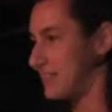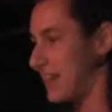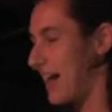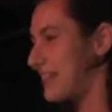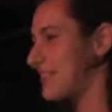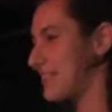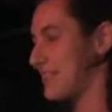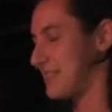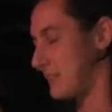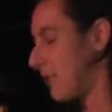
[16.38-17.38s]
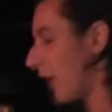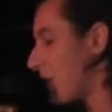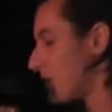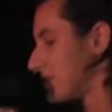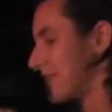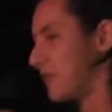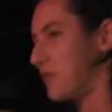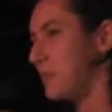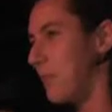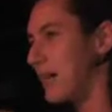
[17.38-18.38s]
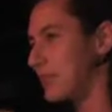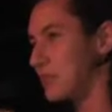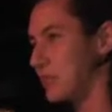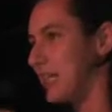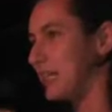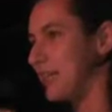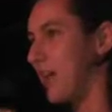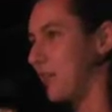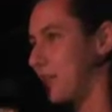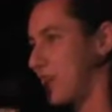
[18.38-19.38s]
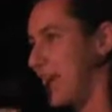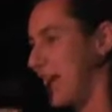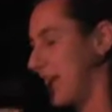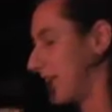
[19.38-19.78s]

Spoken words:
I suppose if you must read another thing.